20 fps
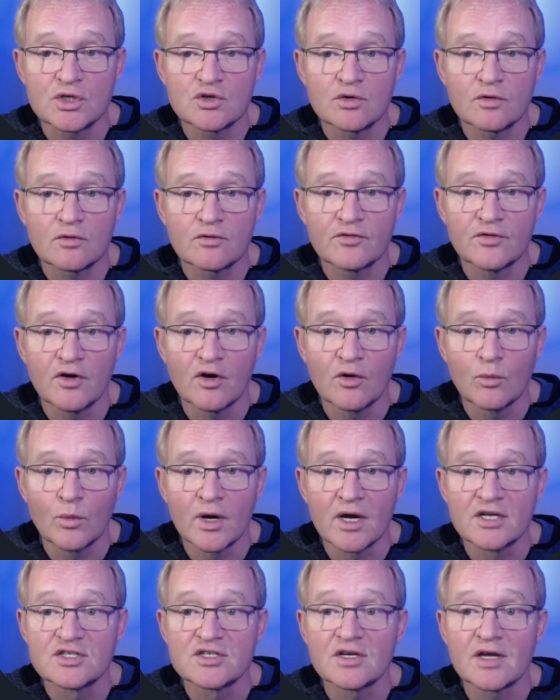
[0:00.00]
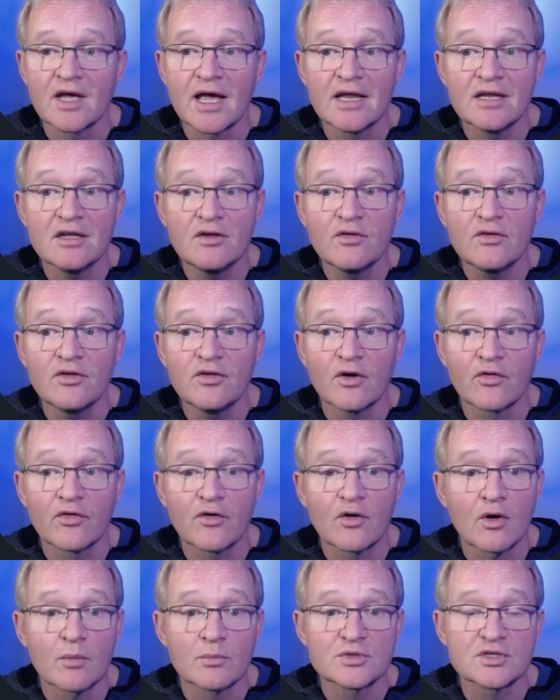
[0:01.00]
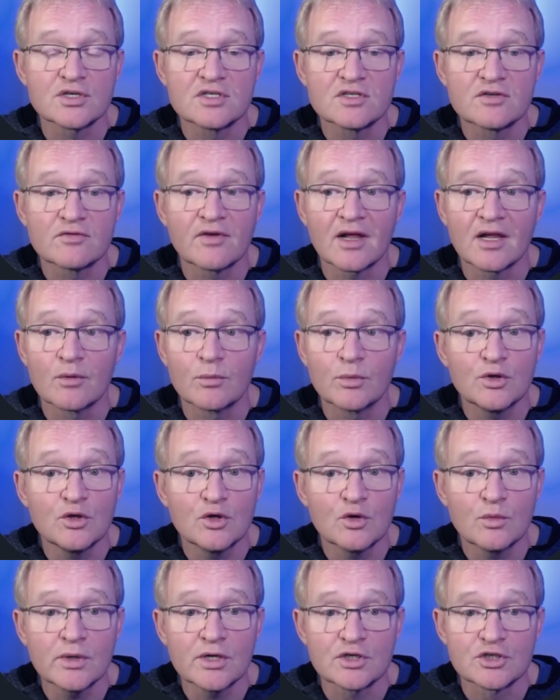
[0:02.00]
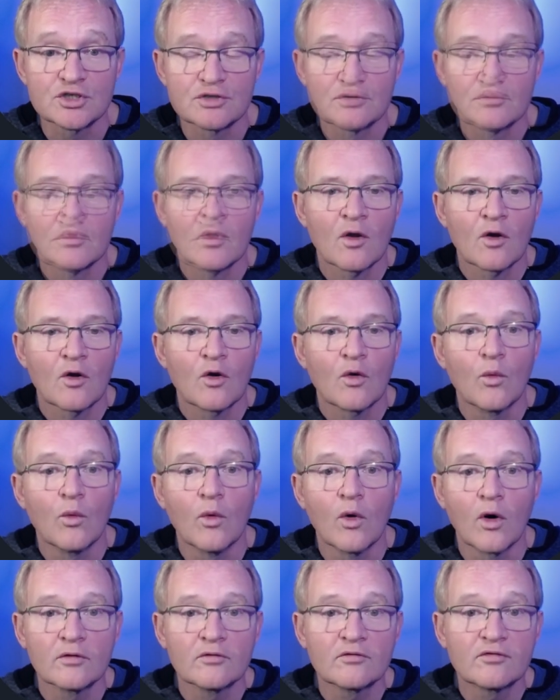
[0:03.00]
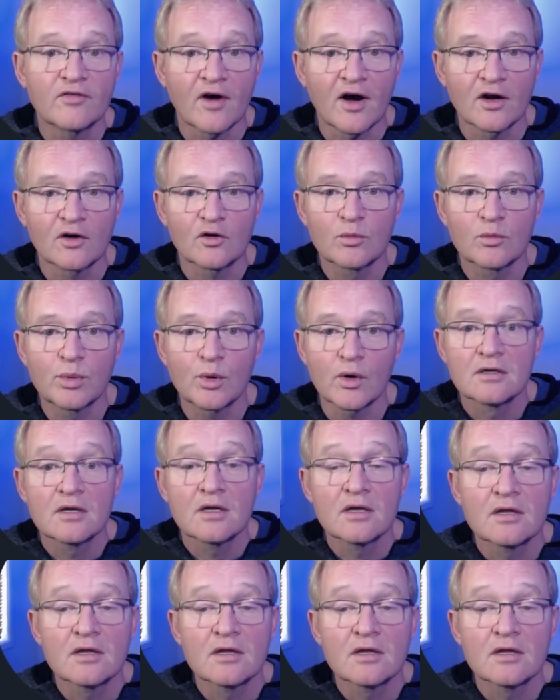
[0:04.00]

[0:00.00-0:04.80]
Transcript: your firmware to any of the other options available you wish. One final point.